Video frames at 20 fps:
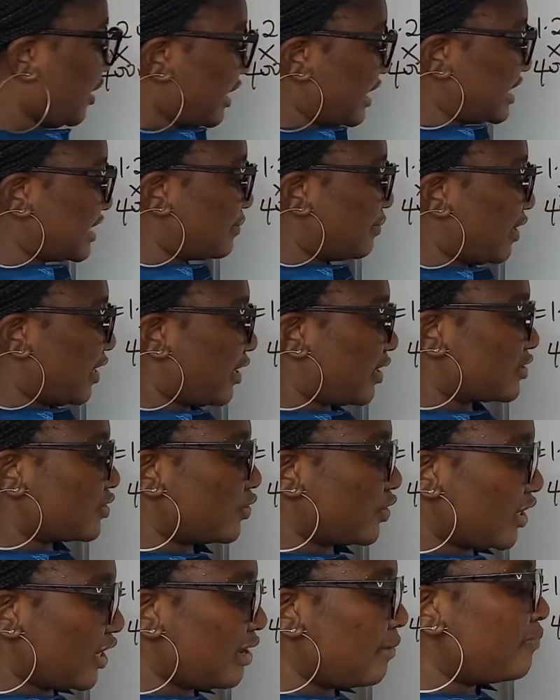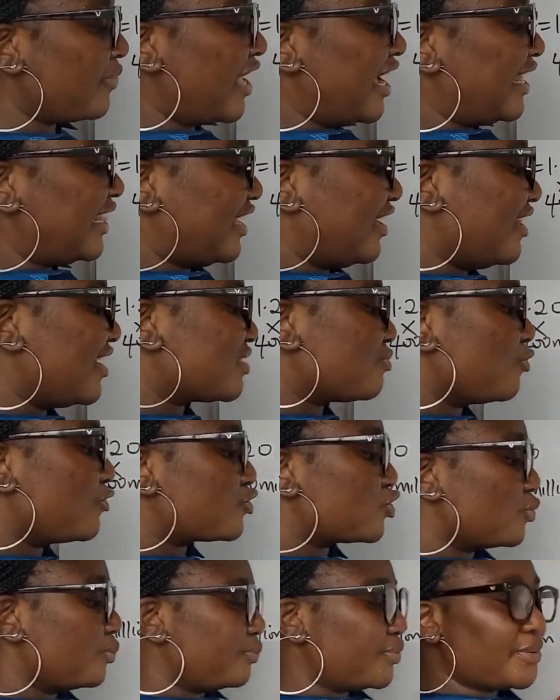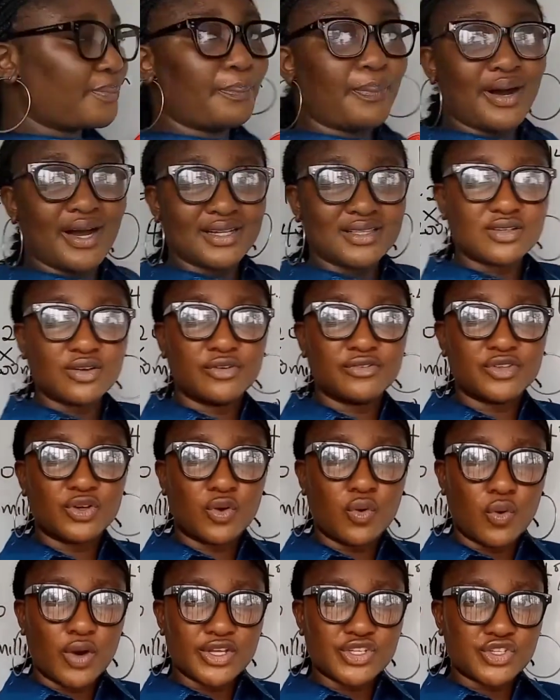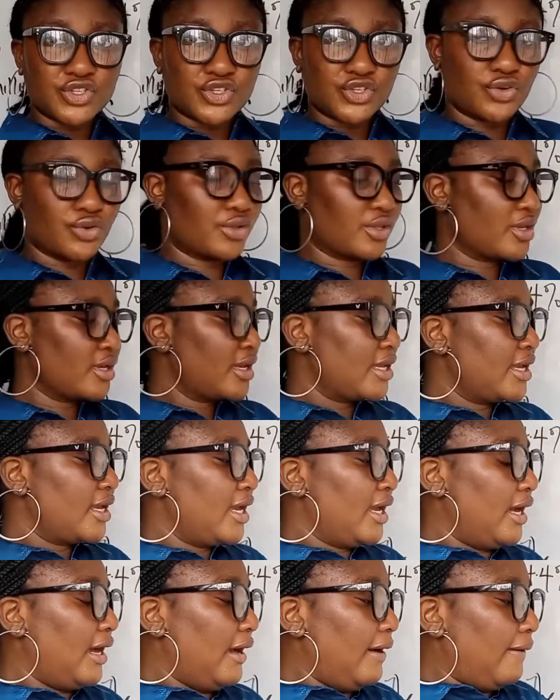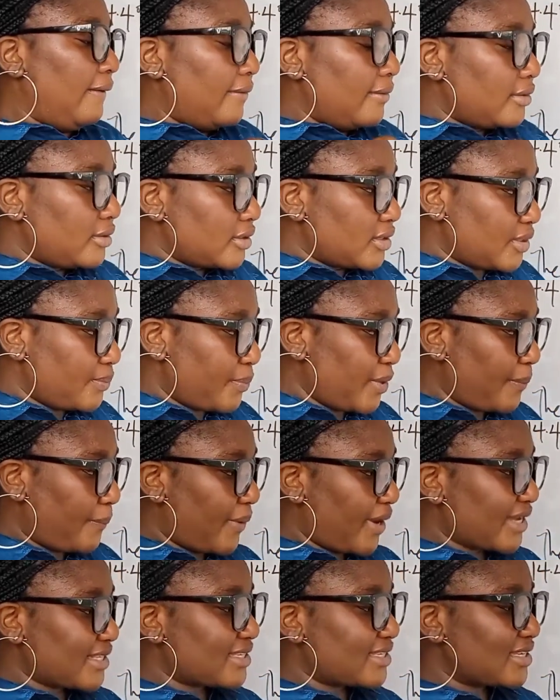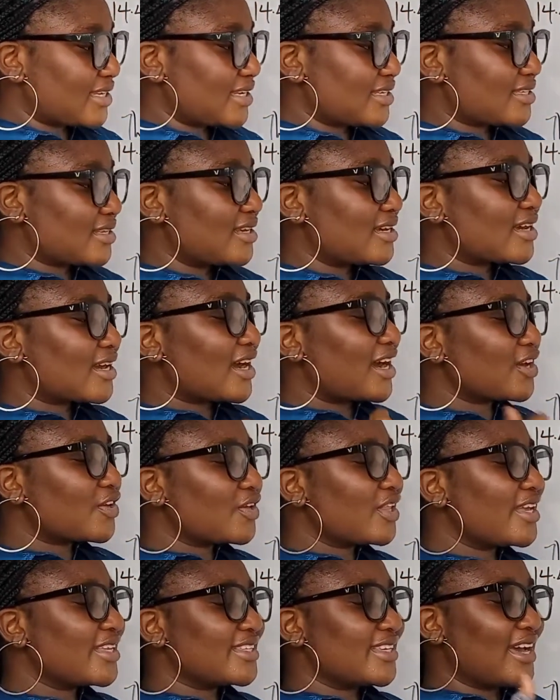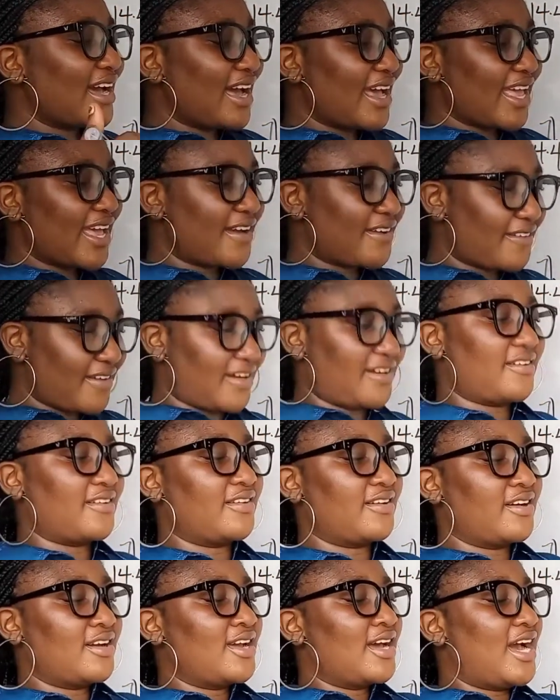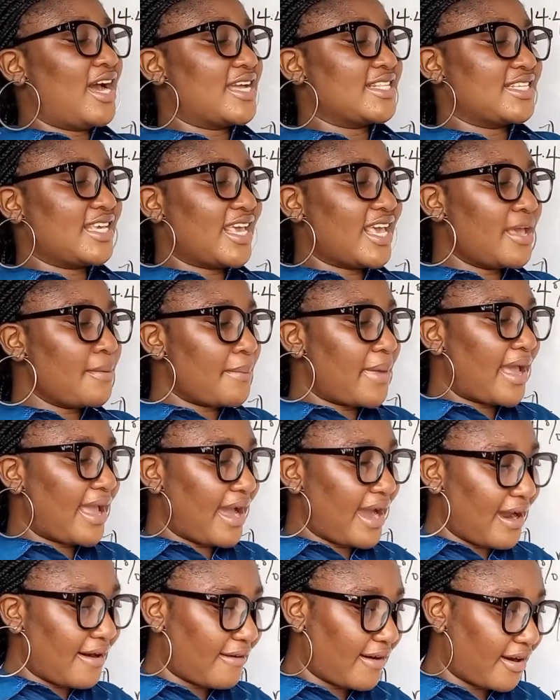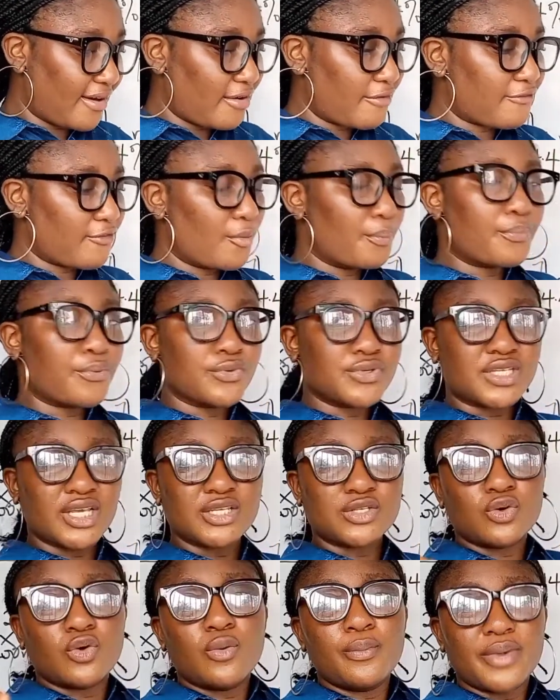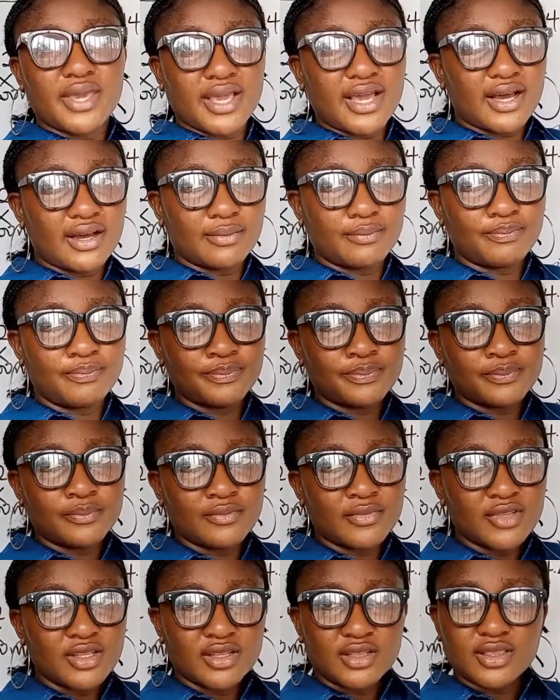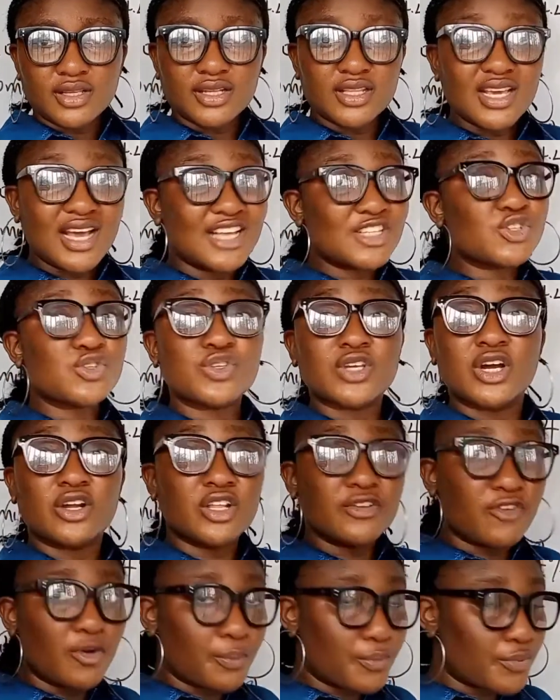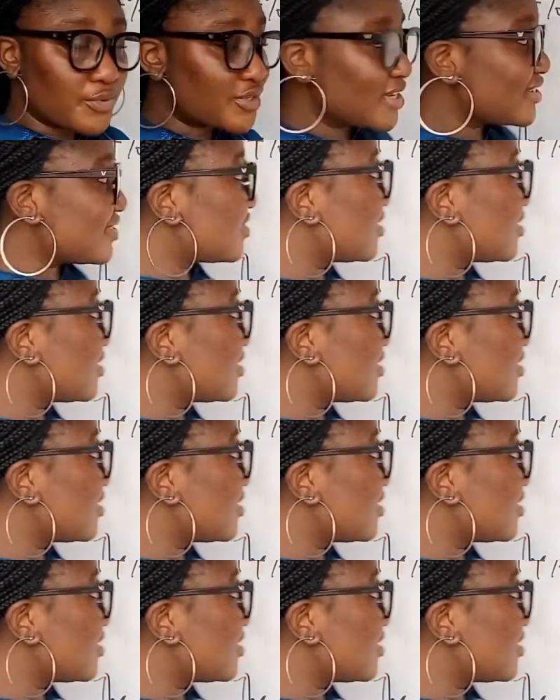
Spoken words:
8 marks. Okay, now let's move to B part of the question. The B part says calculate the IRR and the MIRR for process omega. They didn't ask you to calculate for process